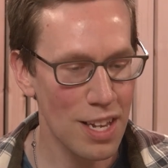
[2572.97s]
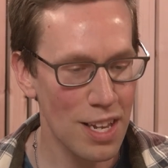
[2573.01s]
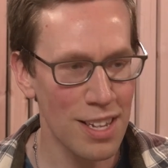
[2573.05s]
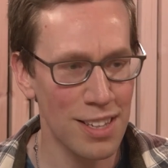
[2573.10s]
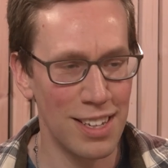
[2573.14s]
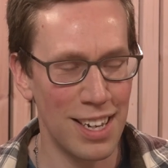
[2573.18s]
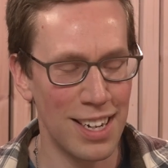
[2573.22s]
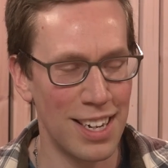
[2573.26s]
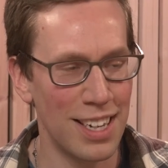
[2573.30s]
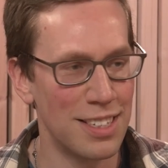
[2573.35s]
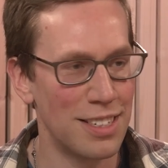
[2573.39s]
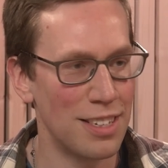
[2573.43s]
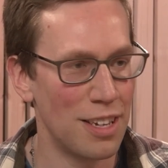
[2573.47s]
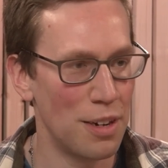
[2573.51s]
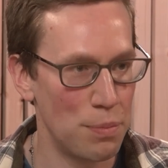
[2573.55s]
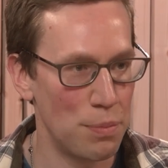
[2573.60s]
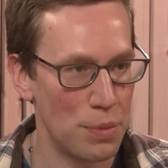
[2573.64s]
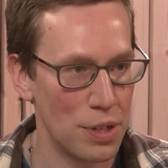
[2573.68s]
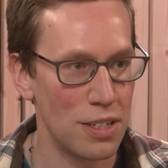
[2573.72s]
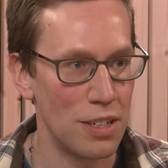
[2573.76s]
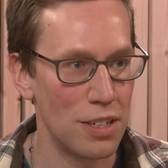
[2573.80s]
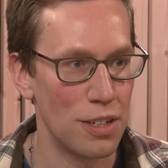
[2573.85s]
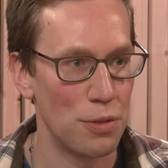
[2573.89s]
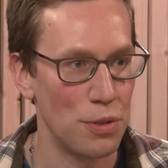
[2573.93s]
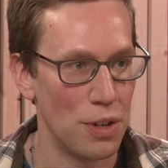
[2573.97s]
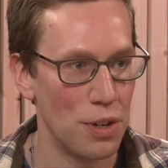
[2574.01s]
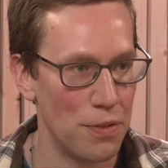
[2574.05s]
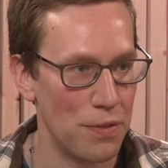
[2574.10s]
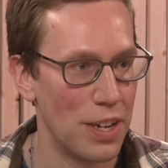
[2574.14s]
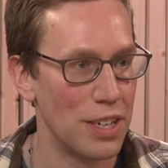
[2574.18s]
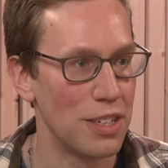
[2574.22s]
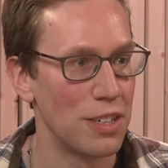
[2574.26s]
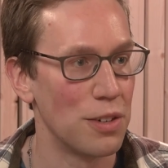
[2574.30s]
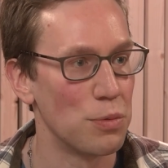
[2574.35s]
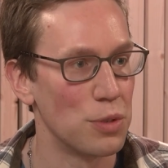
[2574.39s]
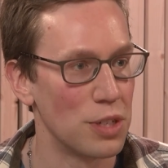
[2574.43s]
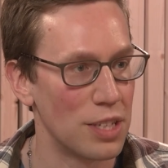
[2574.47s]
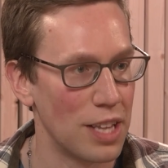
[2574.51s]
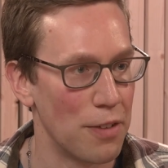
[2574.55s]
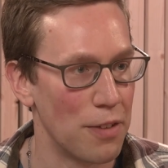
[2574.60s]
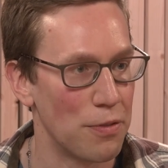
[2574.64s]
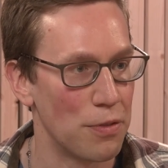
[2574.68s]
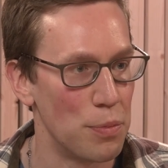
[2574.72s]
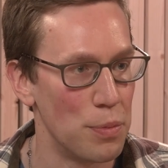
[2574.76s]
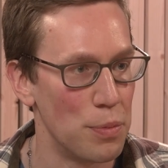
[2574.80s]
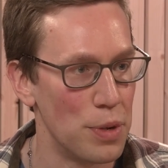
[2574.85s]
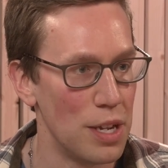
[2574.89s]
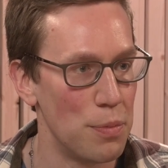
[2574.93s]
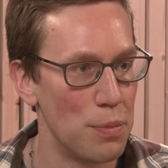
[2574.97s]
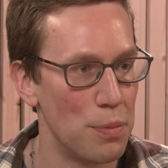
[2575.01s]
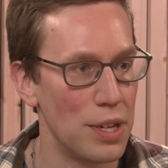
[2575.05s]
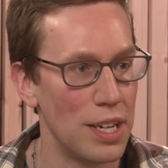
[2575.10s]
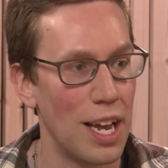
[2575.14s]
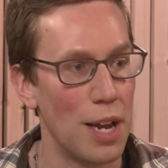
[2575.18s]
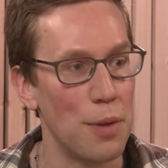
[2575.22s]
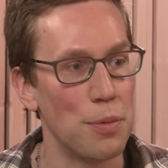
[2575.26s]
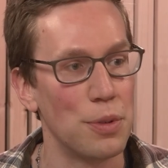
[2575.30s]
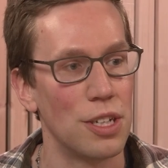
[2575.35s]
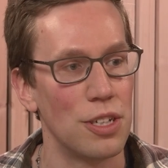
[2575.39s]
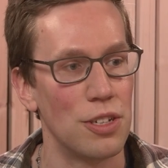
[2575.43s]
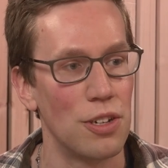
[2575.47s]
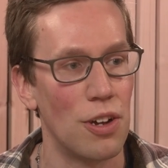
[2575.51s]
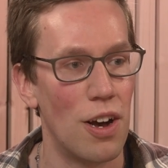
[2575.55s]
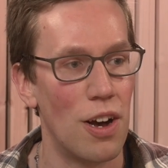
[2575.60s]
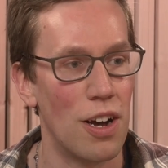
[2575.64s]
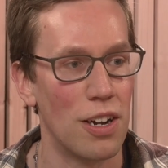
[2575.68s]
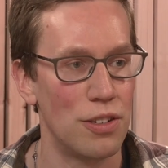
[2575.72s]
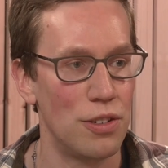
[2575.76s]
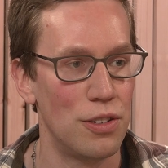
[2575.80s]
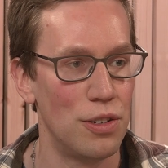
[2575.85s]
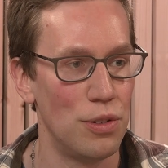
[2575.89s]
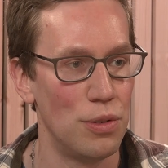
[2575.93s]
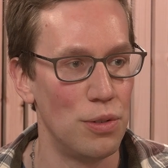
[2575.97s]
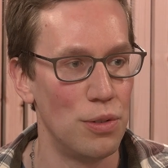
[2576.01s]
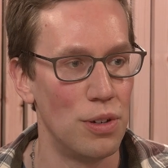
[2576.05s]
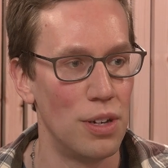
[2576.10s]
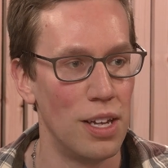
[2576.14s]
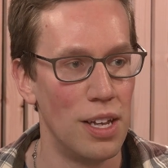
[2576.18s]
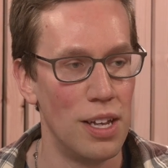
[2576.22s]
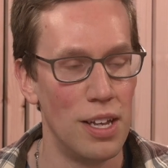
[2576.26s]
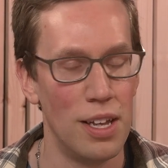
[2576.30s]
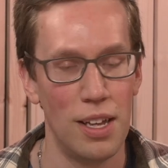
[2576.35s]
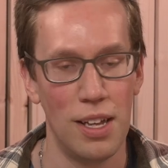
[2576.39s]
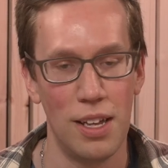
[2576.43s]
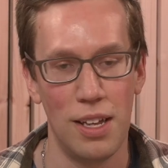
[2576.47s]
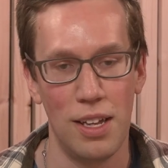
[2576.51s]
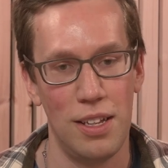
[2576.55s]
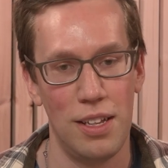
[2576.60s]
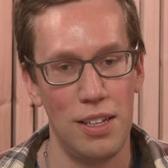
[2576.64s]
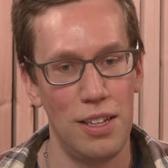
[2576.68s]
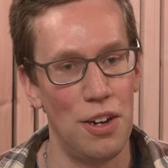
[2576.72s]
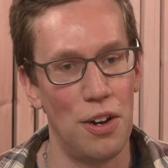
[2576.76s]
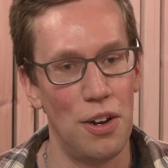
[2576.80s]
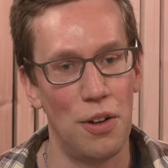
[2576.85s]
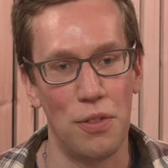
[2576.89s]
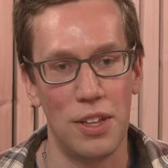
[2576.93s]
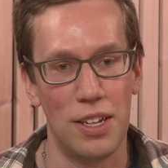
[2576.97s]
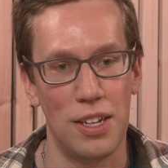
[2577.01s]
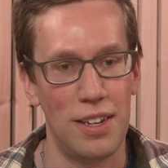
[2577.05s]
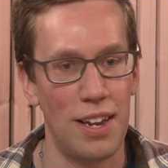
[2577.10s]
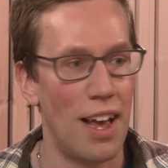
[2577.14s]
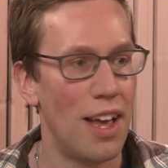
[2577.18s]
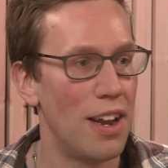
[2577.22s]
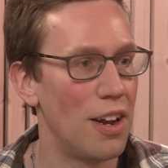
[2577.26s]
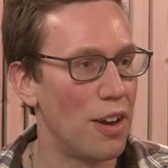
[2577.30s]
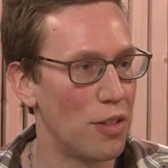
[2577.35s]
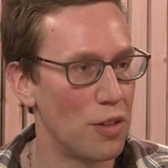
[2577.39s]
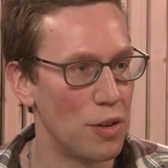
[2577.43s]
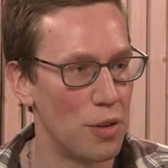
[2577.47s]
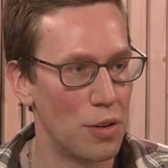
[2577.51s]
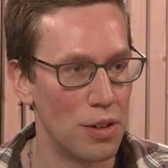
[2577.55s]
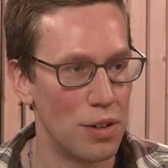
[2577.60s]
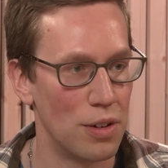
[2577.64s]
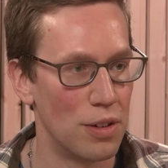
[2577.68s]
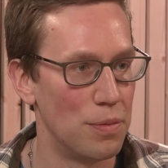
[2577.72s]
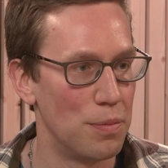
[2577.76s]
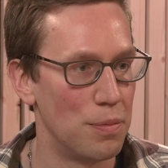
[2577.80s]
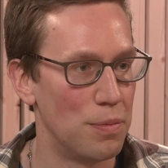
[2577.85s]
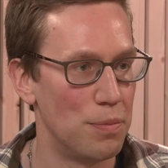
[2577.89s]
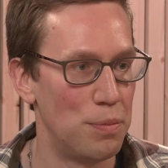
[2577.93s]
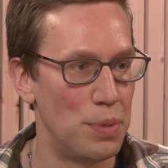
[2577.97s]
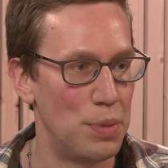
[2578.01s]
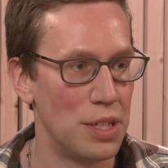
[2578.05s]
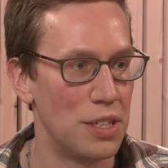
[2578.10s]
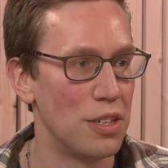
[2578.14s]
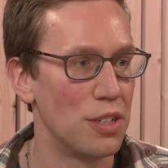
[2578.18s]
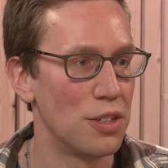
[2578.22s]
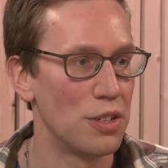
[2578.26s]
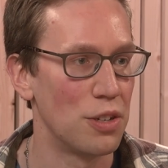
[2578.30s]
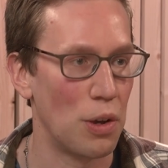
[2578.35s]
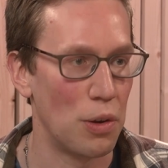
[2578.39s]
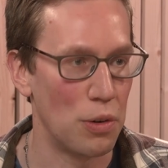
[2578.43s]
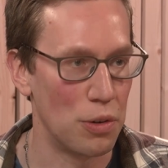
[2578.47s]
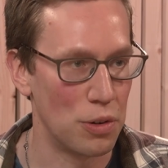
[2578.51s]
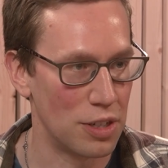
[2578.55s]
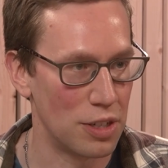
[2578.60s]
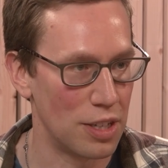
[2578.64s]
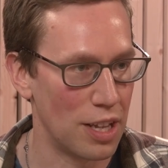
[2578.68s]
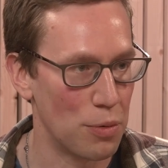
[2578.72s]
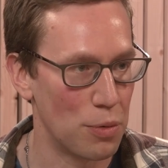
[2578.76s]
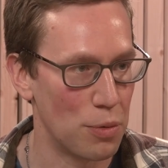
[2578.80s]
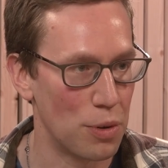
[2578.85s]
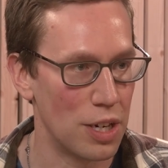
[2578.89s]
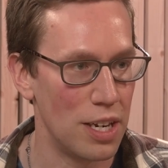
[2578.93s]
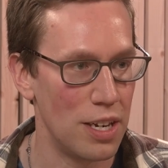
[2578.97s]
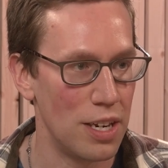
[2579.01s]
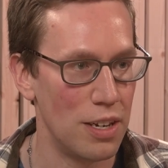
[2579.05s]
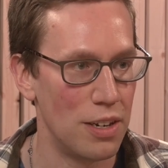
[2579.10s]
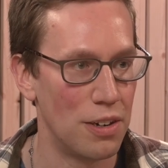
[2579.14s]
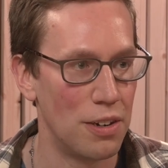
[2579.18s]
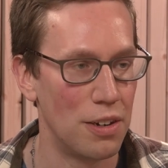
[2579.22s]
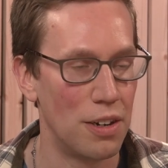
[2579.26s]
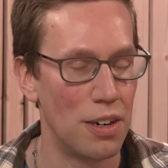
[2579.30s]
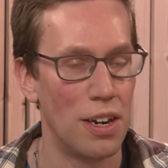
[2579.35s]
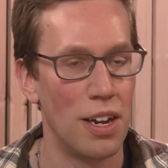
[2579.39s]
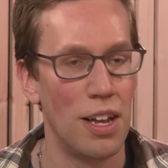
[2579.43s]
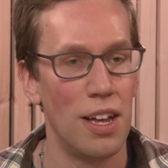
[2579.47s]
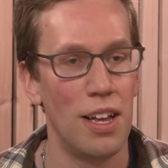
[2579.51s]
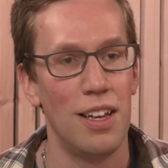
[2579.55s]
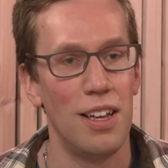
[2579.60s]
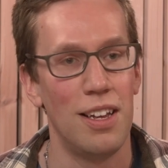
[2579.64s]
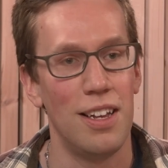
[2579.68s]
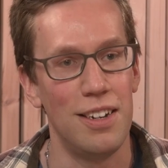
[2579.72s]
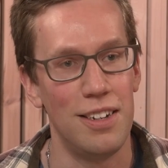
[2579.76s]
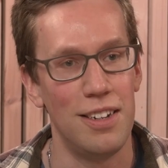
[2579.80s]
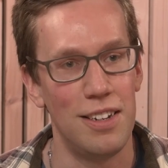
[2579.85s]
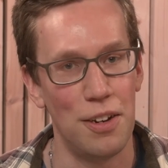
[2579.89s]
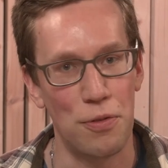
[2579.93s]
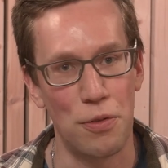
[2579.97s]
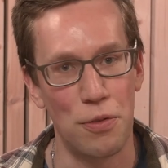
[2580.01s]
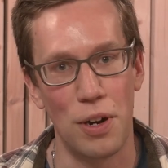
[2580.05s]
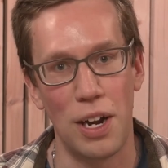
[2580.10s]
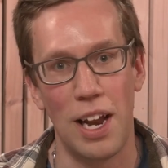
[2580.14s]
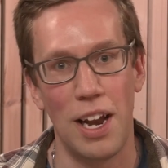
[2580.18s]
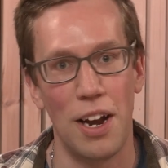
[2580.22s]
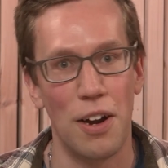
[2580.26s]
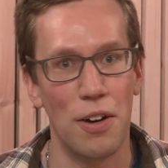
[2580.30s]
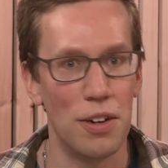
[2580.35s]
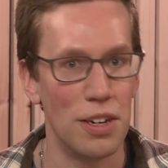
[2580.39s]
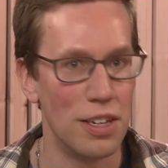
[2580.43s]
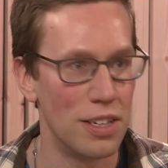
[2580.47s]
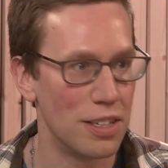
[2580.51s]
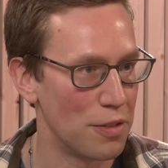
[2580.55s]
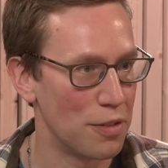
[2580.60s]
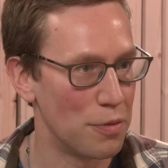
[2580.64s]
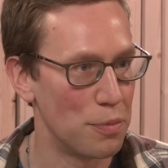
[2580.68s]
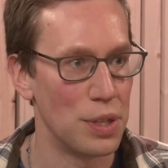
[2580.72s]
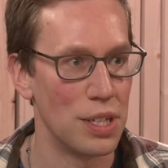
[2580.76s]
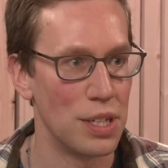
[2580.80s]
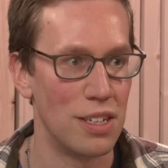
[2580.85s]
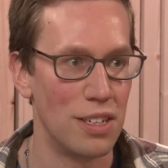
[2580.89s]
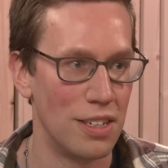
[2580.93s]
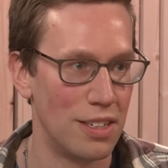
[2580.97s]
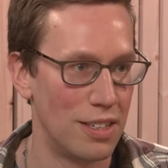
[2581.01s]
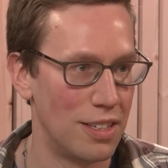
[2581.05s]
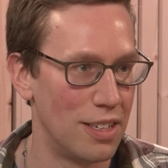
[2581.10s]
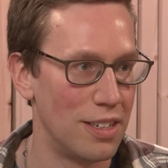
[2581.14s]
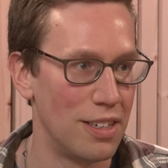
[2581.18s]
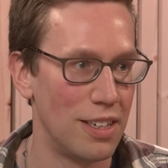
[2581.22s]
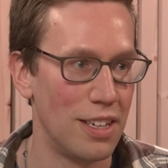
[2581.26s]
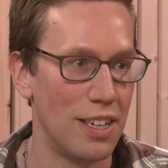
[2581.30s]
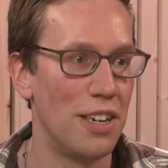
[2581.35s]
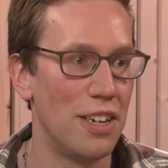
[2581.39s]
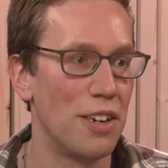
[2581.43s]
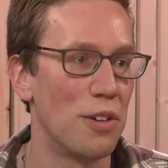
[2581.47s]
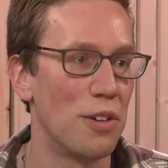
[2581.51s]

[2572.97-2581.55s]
Like I said, business reinvention was that for me, being able to talk to, you know, the 10 other business owners that were here in different areas of business and to hear